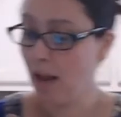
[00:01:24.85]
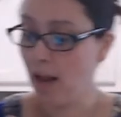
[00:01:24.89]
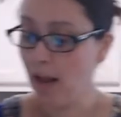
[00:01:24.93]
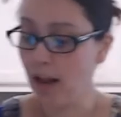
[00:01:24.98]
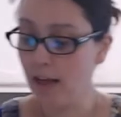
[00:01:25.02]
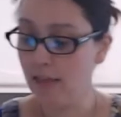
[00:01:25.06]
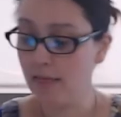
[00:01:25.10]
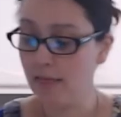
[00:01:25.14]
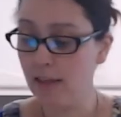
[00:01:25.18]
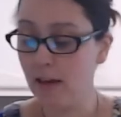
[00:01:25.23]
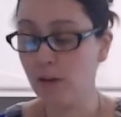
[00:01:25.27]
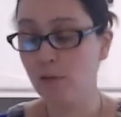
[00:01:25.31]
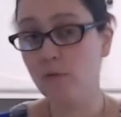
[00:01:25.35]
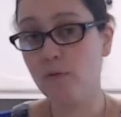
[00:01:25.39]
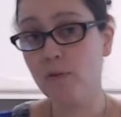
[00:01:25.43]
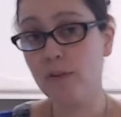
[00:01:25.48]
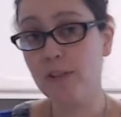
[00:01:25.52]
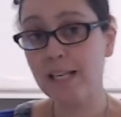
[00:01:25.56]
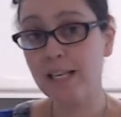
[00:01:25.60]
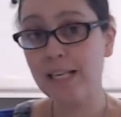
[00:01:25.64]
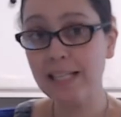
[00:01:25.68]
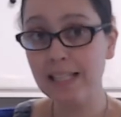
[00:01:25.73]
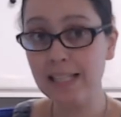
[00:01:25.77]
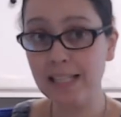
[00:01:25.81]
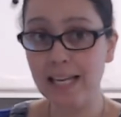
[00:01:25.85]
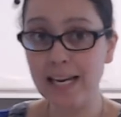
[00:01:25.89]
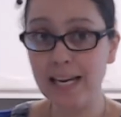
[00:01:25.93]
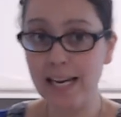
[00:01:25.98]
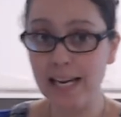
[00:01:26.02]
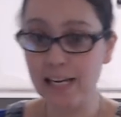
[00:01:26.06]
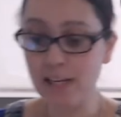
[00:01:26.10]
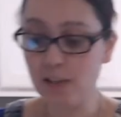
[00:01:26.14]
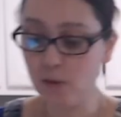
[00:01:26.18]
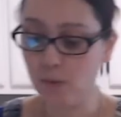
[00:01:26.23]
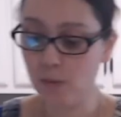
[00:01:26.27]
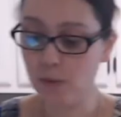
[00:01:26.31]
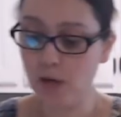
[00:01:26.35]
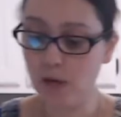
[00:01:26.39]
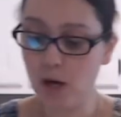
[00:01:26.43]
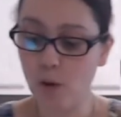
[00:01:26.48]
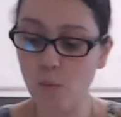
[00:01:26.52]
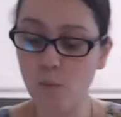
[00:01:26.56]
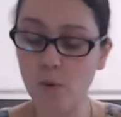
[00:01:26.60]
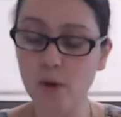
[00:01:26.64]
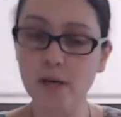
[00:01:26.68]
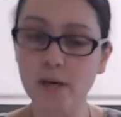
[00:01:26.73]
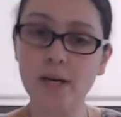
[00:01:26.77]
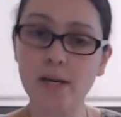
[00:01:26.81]
And then for the glaze, we
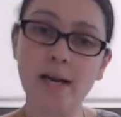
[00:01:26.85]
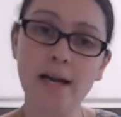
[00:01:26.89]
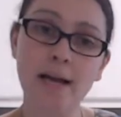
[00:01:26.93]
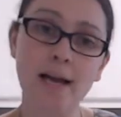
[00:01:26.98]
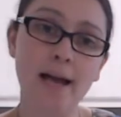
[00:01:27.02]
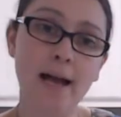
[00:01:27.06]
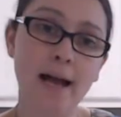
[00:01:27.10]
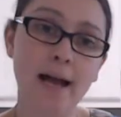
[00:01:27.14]
got 1½